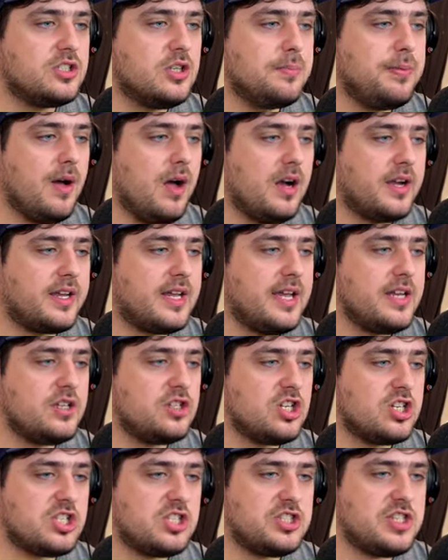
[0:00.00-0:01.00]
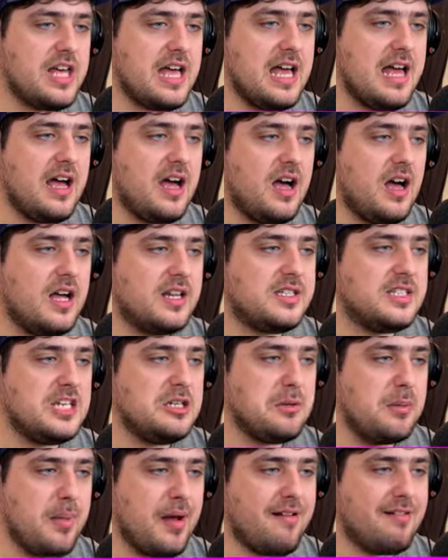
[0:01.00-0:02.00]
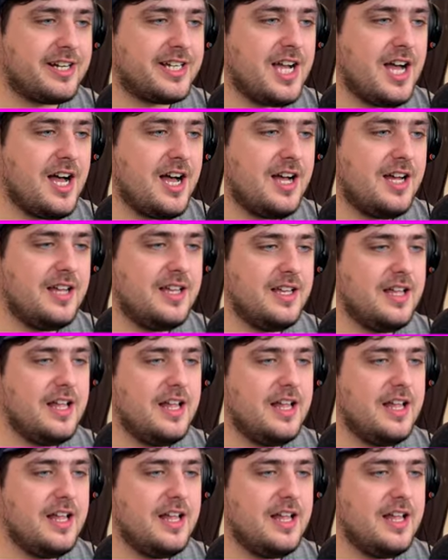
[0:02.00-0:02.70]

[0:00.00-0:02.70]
So park it just there, uh, Team America.